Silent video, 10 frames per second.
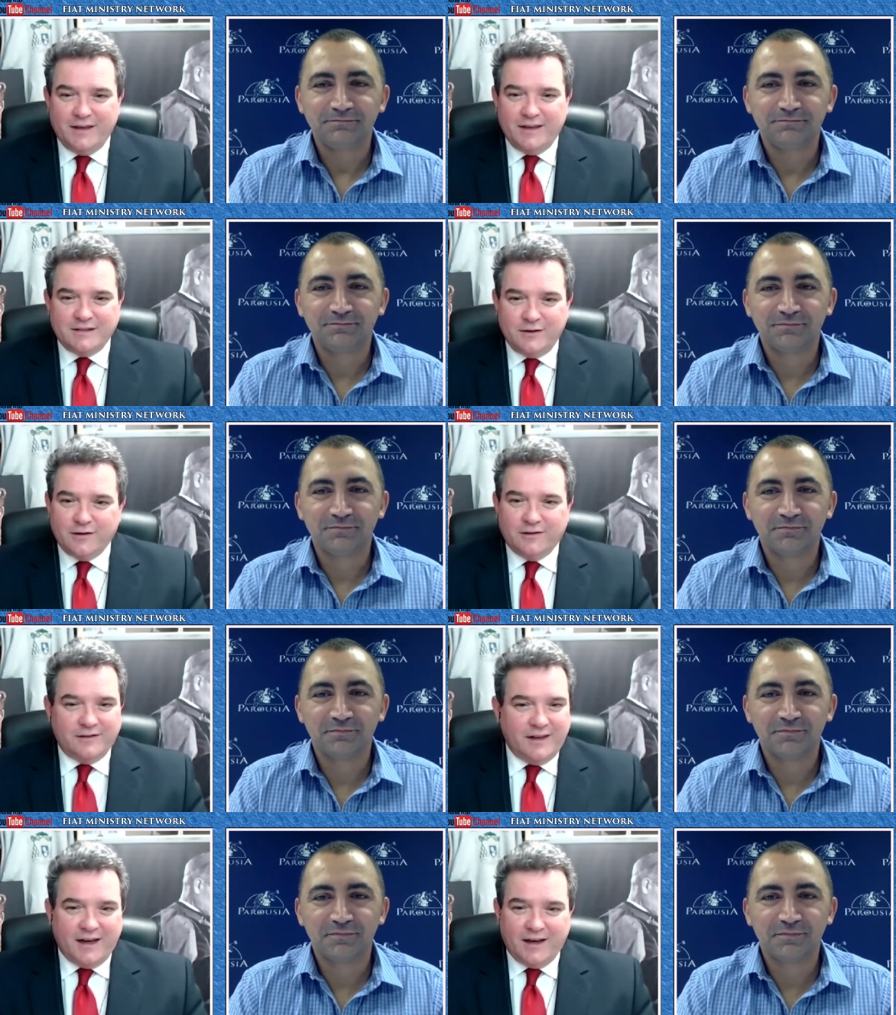
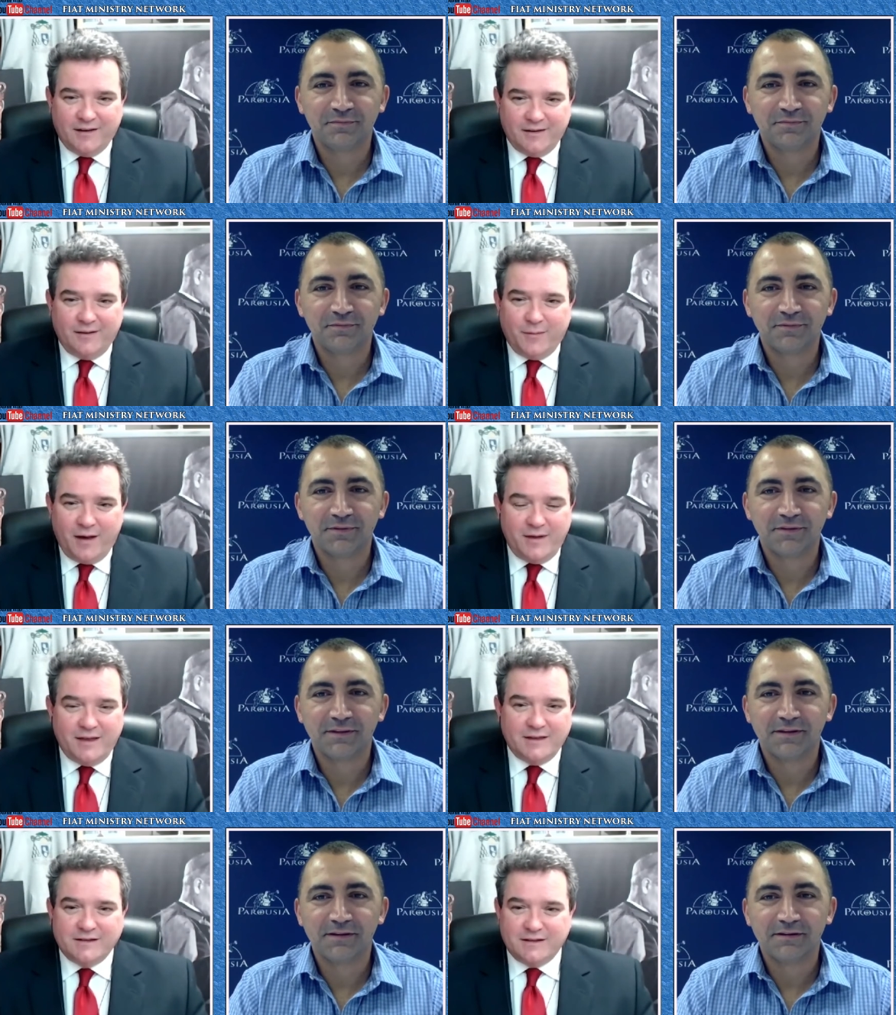Speaker 1: still, by
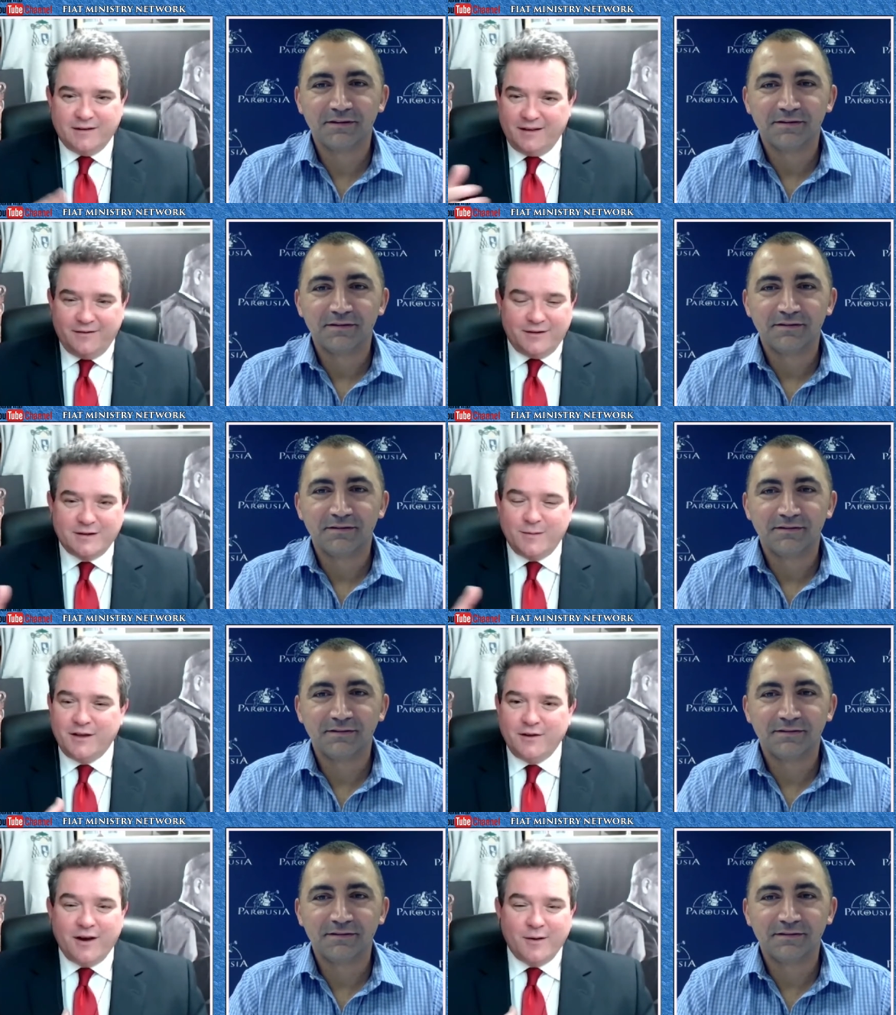means, if there's something on
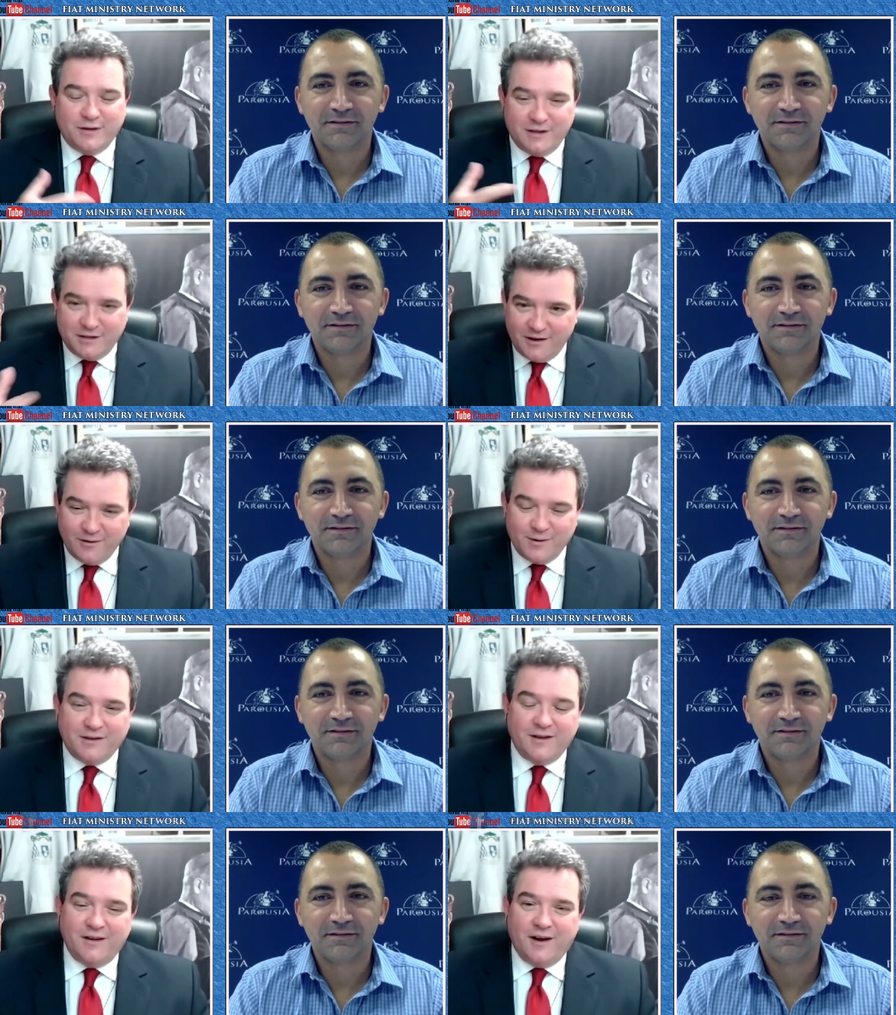your heart, please share it
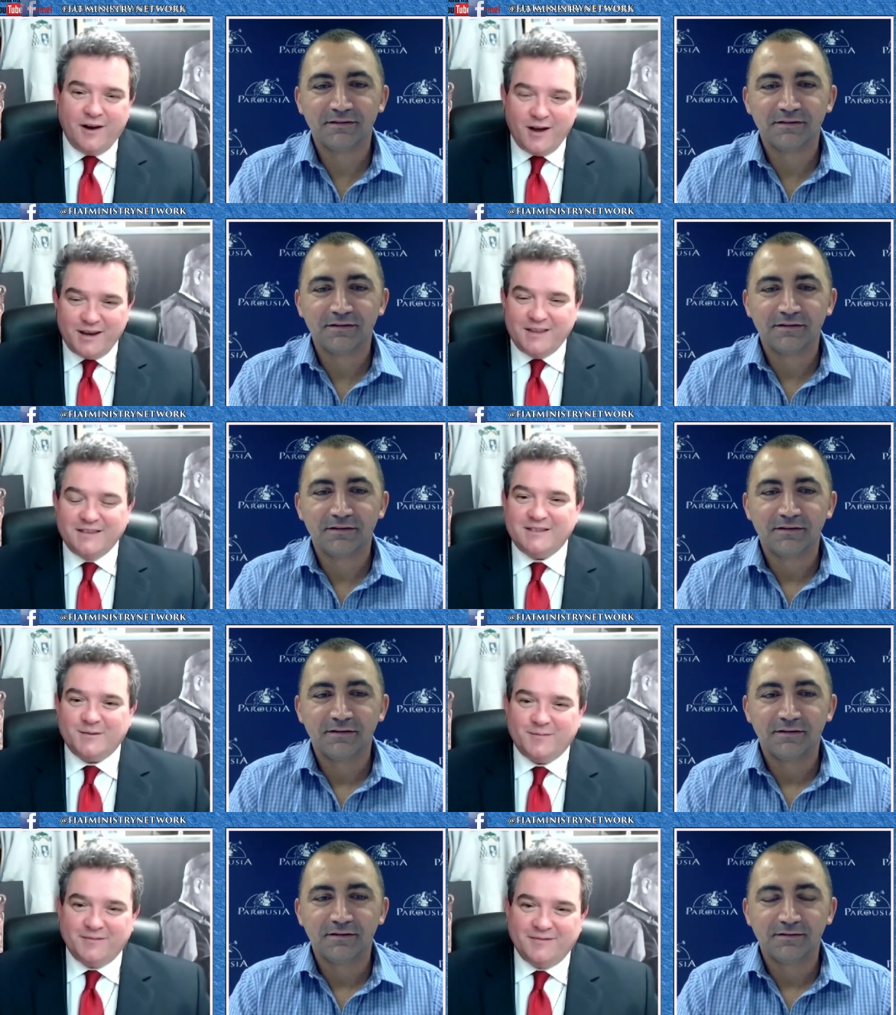with our audience.
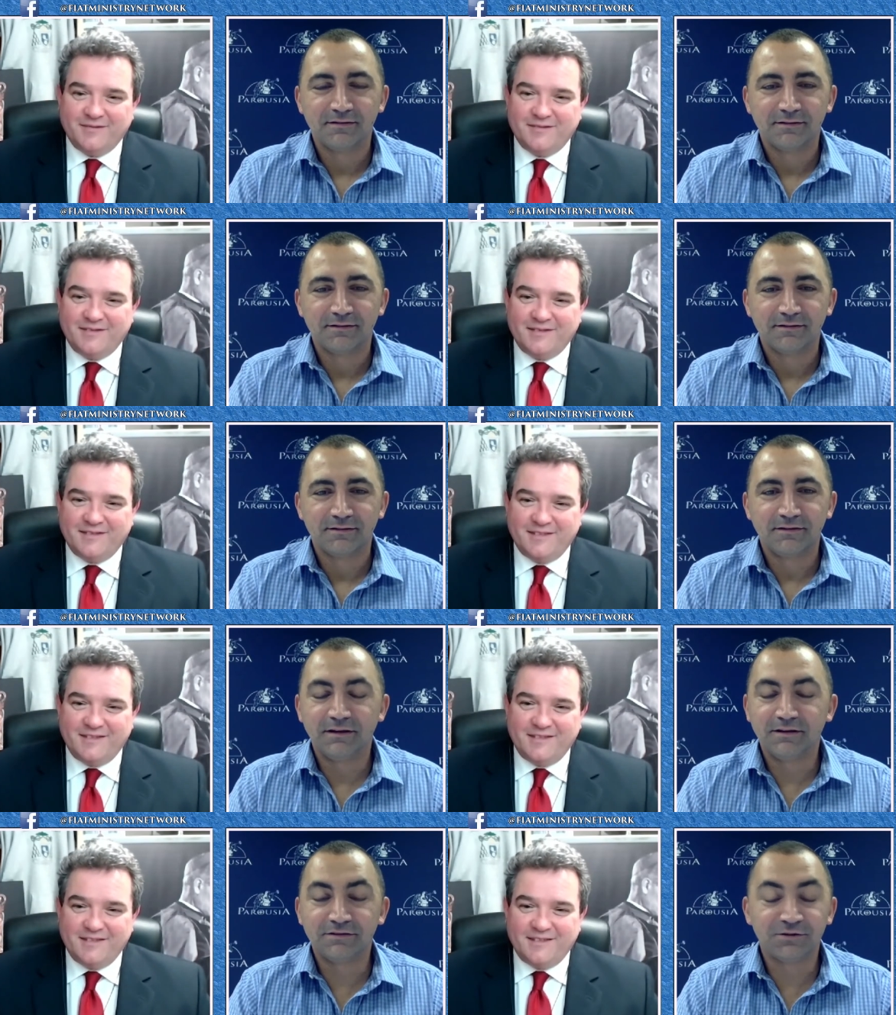
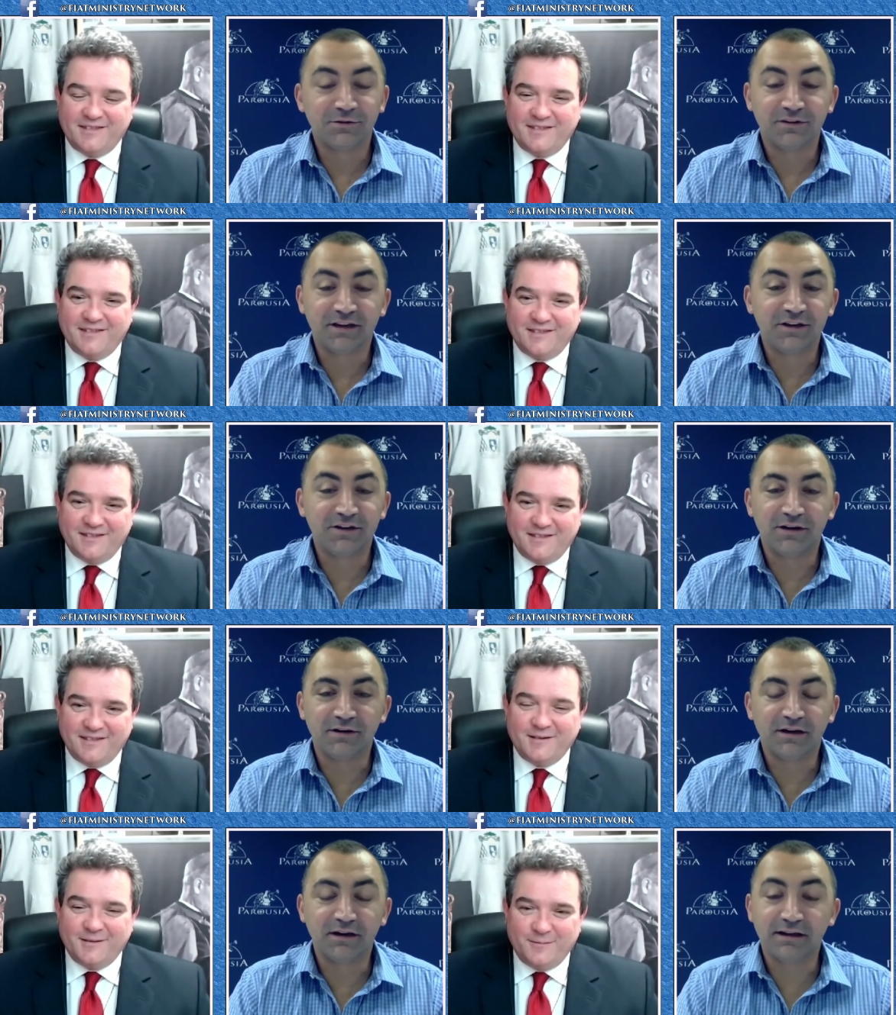
Speaker 2: Sure, thank you.
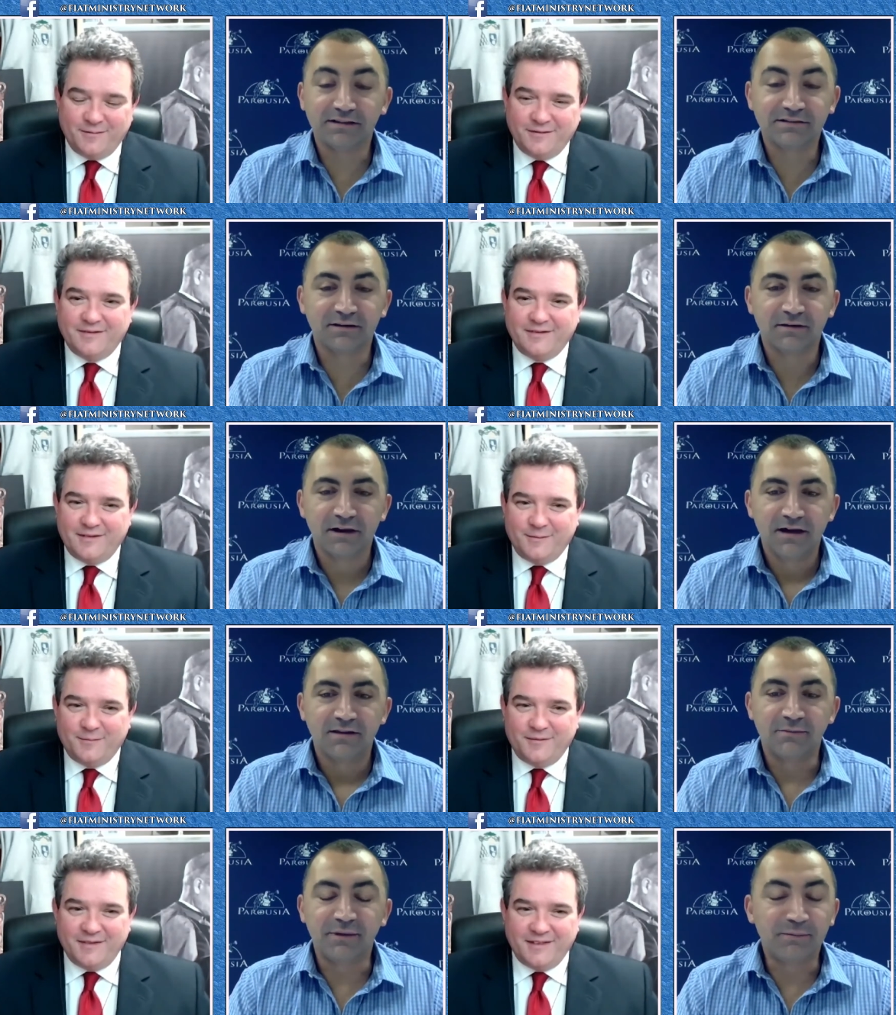I guess the
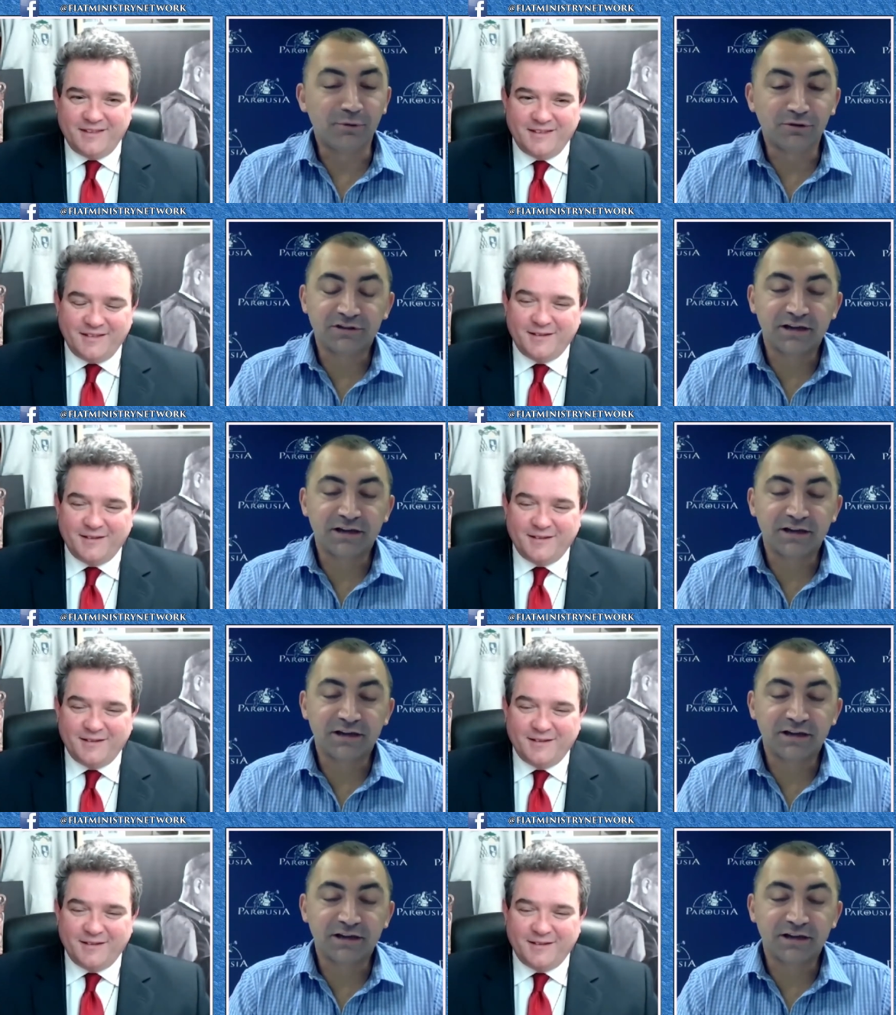big push